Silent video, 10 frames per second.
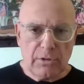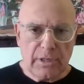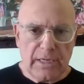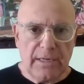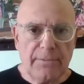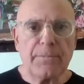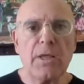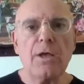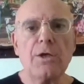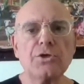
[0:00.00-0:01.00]
Okay,
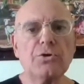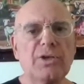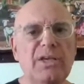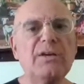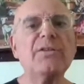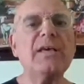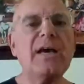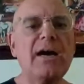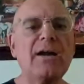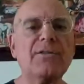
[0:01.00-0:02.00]
so here
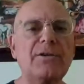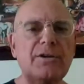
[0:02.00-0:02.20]
they are,